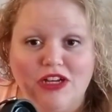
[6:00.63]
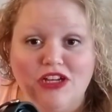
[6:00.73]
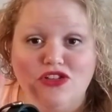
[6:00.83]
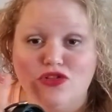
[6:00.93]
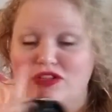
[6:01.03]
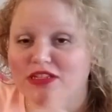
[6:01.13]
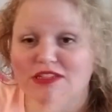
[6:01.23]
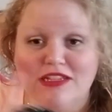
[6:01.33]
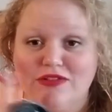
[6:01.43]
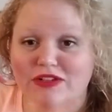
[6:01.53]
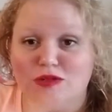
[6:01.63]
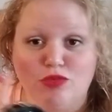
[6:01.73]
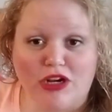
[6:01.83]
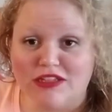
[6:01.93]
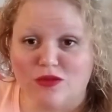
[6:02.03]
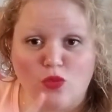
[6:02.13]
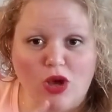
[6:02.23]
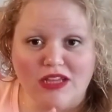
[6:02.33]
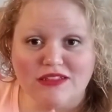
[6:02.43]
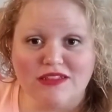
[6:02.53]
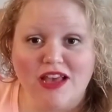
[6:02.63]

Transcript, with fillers: So this isn't even as bright as it was.